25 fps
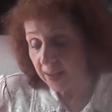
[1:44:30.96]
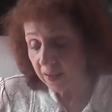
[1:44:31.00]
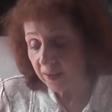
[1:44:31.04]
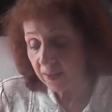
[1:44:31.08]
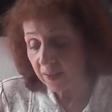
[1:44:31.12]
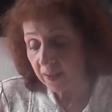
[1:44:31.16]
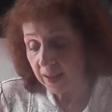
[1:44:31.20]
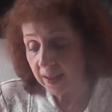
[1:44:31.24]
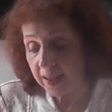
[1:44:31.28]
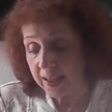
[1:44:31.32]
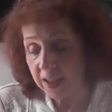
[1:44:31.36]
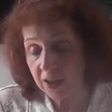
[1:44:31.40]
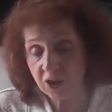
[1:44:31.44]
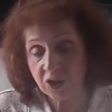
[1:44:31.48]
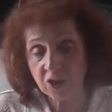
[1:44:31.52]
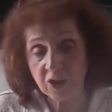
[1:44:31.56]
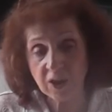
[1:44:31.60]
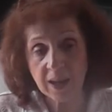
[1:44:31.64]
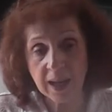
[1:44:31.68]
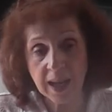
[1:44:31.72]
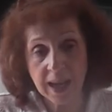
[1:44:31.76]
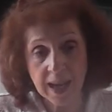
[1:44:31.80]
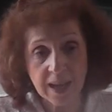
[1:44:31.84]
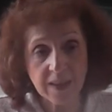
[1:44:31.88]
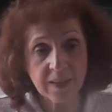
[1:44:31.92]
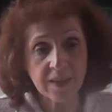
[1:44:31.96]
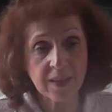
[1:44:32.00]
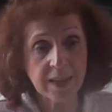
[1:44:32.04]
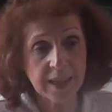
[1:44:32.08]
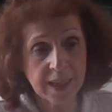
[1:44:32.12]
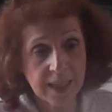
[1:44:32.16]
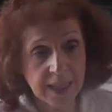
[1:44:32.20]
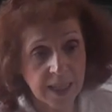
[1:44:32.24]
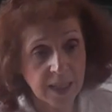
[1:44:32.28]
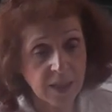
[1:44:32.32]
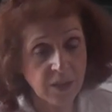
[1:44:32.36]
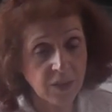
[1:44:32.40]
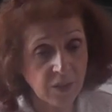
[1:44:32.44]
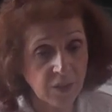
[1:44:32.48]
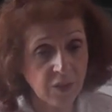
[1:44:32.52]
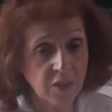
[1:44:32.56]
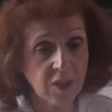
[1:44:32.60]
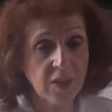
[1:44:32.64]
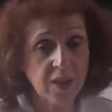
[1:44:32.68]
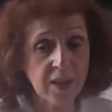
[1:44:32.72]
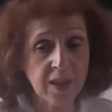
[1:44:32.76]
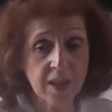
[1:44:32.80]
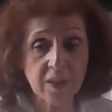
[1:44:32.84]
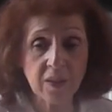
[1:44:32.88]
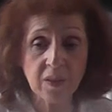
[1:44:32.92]
desolation as it is to
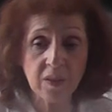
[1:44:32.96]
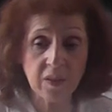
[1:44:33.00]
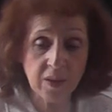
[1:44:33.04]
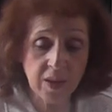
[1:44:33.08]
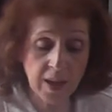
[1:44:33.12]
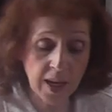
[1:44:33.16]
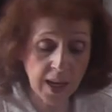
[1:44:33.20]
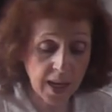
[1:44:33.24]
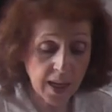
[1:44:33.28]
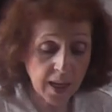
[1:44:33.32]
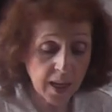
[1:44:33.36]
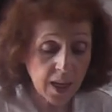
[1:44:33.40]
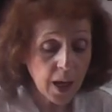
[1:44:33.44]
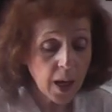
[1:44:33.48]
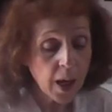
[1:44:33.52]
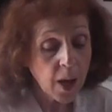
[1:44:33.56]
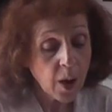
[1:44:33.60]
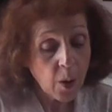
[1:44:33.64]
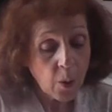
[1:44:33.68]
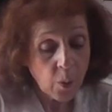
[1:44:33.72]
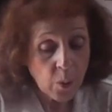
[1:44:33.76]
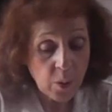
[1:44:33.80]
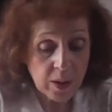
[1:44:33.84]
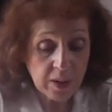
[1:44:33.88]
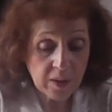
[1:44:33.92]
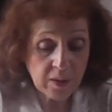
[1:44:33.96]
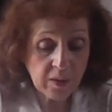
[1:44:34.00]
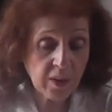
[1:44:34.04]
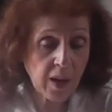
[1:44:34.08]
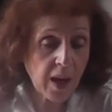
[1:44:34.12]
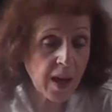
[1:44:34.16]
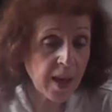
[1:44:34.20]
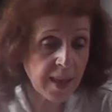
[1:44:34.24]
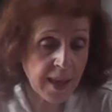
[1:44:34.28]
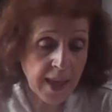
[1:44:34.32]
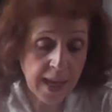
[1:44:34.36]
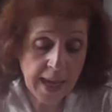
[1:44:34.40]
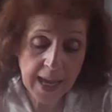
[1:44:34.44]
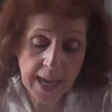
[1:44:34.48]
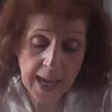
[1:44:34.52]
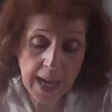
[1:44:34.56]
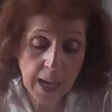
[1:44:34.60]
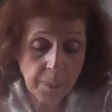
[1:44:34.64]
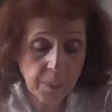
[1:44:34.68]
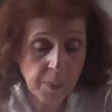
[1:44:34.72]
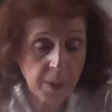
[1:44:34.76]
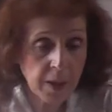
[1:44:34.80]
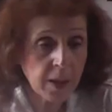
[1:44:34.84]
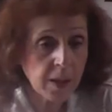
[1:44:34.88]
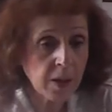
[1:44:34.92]
this day. We saw that
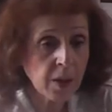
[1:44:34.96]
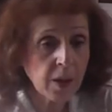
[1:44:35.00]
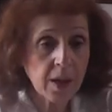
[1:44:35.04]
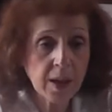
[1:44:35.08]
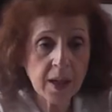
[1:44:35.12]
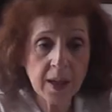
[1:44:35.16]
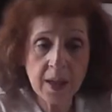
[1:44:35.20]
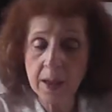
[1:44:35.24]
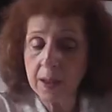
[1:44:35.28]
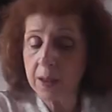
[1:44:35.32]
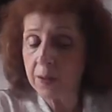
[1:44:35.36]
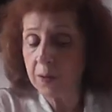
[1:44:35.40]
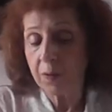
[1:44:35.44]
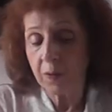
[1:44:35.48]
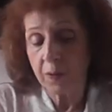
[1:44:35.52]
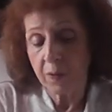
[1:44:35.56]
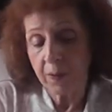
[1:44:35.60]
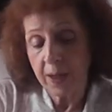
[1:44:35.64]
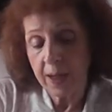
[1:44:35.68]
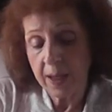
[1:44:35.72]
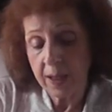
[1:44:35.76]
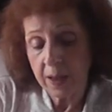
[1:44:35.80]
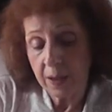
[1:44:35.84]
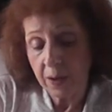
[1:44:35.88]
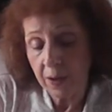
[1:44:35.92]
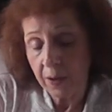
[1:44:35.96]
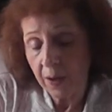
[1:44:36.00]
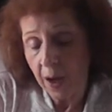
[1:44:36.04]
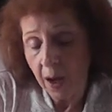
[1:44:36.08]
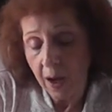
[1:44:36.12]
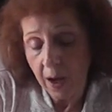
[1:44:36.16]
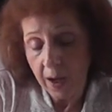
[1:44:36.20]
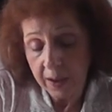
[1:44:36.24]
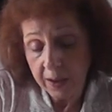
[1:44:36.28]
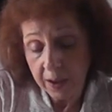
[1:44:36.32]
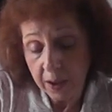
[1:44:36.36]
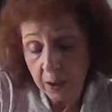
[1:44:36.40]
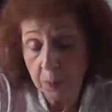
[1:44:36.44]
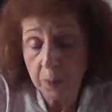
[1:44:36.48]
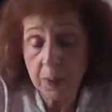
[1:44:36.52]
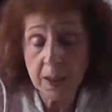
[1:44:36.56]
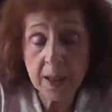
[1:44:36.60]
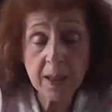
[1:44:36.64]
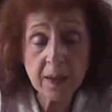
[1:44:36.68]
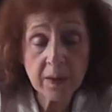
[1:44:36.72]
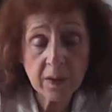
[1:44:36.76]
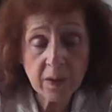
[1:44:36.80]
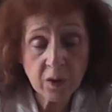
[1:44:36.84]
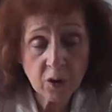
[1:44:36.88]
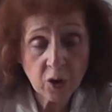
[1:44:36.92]
happen in, in uh,
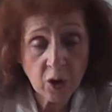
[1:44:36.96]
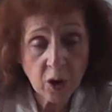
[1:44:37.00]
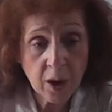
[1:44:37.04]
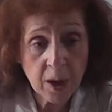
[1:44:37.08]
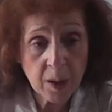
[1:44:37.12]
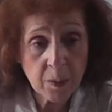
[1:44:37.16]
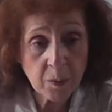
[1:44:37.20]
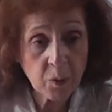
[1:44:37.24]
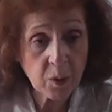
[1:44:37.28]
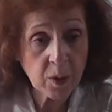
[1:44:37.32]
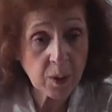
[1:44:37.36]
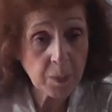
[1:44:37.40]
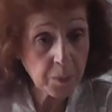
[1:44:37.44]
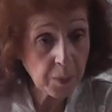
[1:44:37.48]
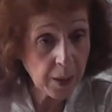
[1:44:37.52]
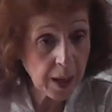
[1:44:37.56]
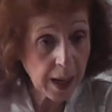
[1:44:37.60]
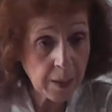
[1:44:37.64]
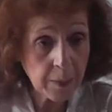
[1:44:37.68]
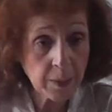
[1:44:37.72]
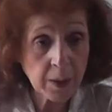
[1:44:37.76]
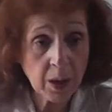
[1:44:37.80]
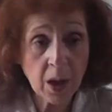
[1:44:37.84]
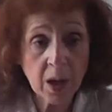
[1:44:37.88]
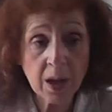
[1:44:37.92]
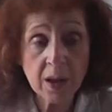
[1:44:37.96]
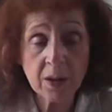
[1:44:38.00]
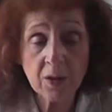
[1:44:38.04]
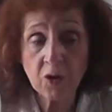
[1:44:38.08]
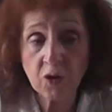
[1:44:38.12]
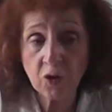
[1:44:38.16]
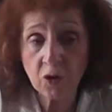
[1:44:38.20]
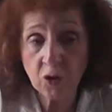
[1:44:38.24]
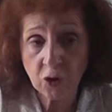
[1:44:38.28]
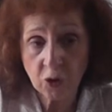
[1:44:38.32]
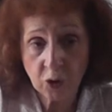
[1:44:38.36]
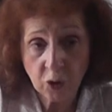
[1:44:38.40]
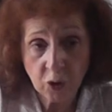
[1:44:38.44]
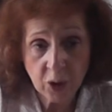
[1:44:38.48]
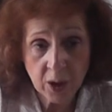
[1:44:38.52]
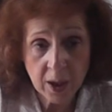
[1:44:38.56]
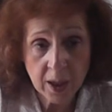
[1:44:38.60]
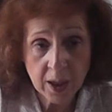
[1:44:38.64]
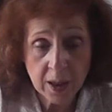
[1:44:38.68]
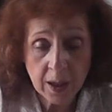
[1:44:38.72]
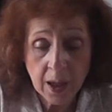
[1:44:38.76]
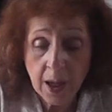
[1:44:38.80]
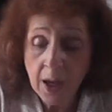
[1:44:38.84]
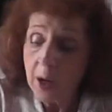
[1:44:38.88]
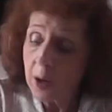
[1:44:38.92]
Jeremiah's time when Babylon
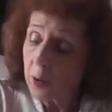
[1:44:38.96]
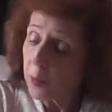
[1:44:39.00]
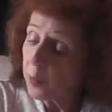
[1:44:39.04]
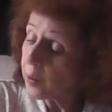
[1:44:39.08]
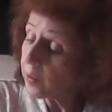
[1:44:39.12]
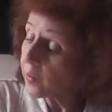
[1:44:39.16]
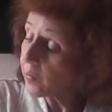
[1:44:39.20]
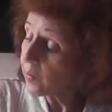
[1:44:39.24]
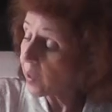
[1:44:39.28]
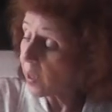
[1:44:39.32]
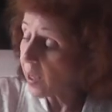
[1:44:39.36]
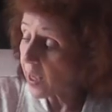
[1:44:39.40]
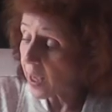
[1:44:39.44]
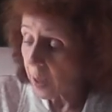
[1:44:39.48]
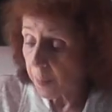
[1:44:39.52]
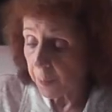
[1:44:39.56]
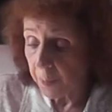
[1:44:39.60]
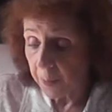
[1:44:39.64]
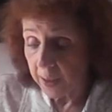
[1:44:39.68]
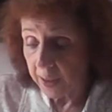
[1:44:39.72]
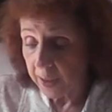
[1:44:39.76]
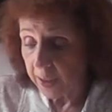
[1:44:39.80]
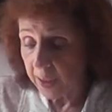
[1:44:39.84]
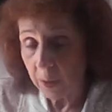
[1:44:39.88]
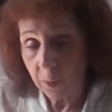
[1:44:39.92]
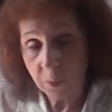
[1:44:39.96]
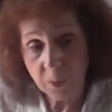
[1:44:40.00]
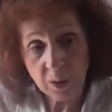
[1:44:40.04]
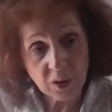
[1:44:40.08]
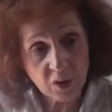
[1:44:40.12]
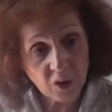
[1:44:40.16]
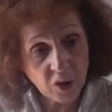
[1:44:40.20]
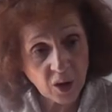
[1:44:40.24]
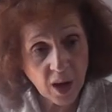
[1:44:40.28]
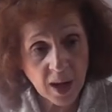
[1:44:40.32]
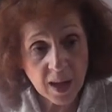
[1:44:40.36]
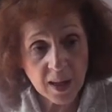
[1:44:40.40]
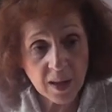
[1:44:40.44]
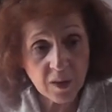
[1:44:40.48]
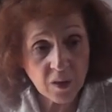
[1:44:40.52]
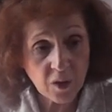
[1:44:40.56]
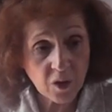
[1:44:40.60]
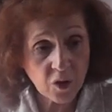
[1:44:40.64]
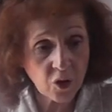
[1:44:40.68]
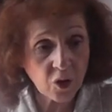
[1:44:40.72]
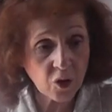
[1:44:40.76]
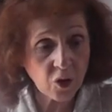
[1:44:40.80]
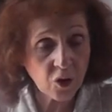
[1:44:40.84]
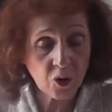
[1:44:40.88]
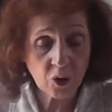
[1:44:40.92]
destroyed. We saw it happen again when Titus
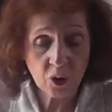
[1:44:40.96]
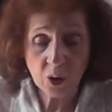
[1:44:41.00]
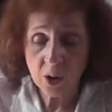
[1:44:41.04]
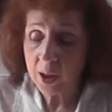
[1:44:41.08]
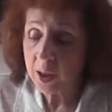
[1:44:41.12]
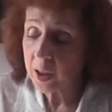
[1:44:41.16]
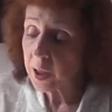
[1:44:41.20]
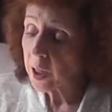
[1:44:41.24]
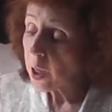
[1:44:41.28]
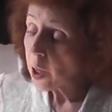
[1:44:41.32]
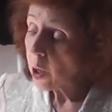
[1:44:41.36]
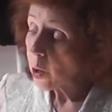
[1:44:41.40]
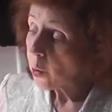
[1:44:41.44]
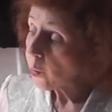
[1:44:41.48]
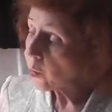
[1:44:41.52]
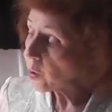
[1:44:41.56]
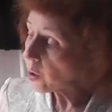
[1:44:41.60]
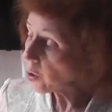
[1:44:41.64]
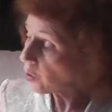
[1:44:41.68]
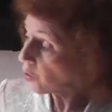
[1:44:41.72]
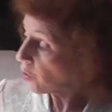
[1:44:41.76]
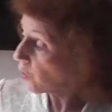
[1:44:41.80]
destroyed. We